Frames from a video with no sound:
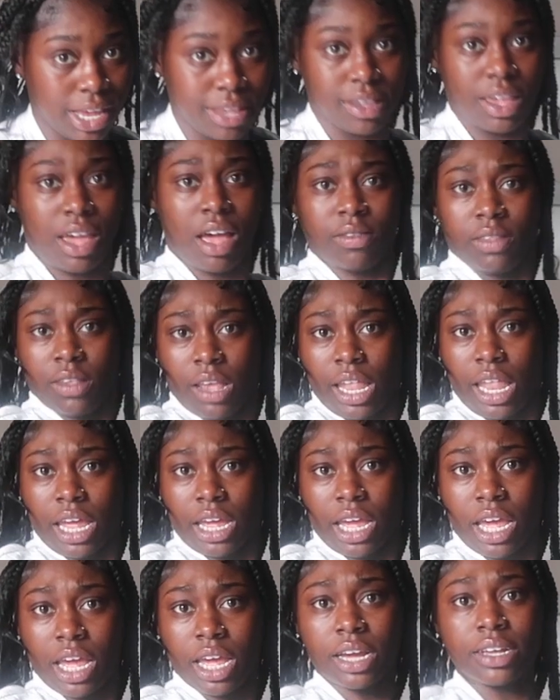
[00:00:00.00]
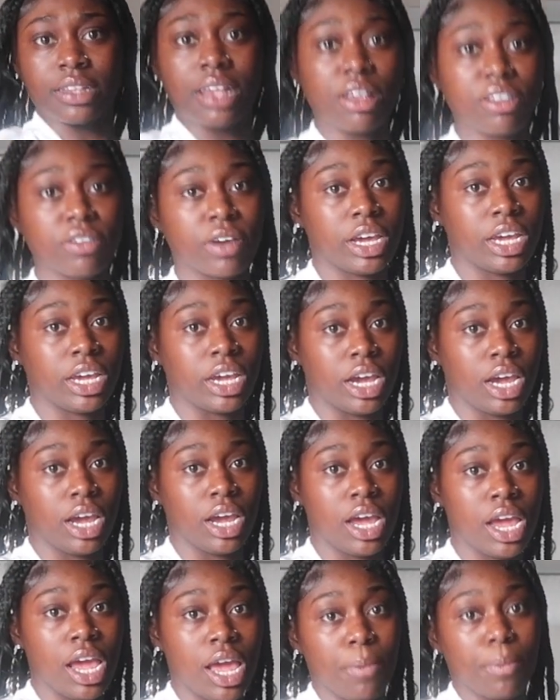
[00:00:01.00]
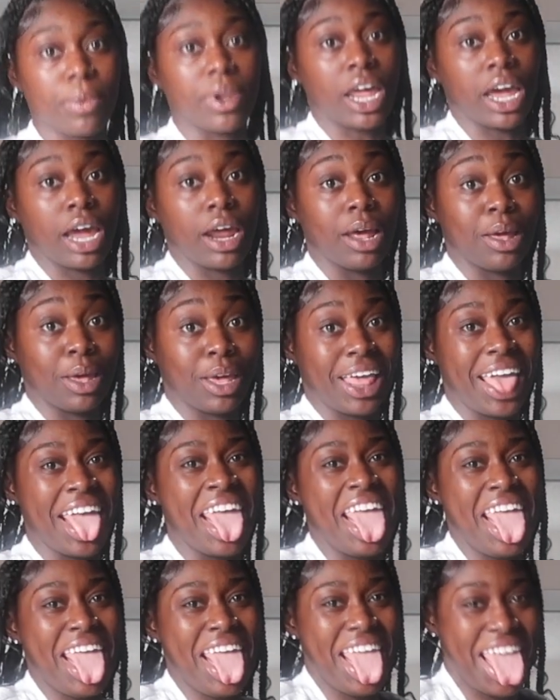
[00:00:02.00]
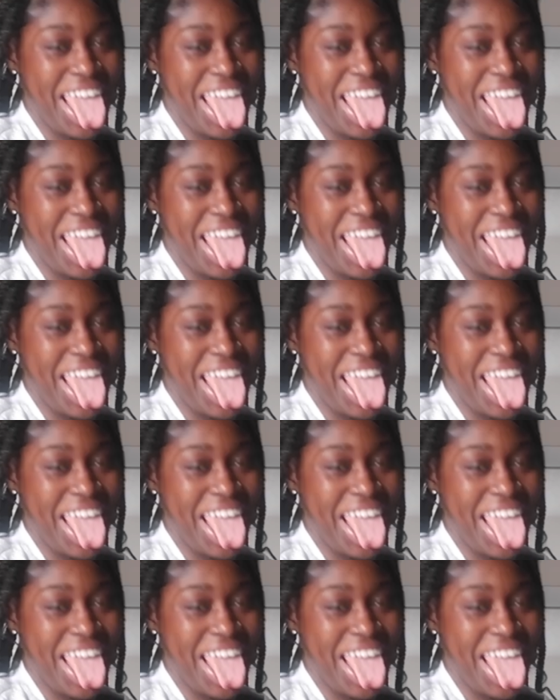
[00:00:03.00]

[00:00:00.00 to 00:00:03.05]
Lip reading: Y'all see how tall I got? Because I was right here. But I got it.